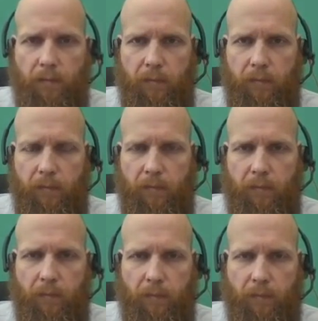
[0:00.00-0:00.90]

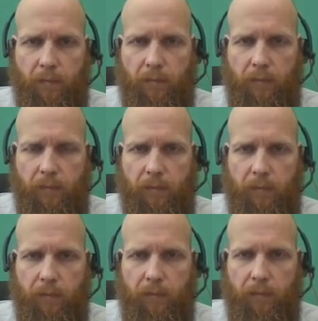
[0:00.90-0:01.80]

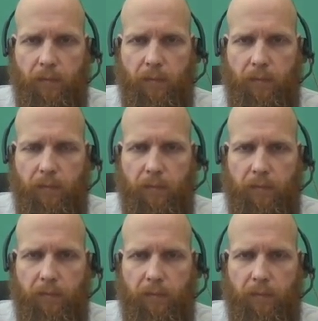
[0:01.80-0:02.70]

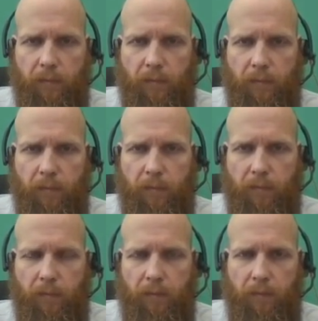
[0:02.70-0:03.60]

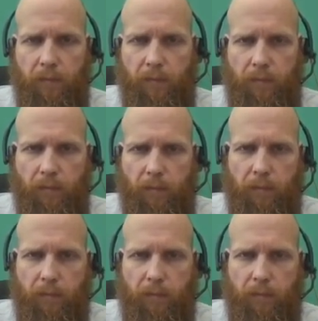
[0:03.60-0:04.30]
[no speech]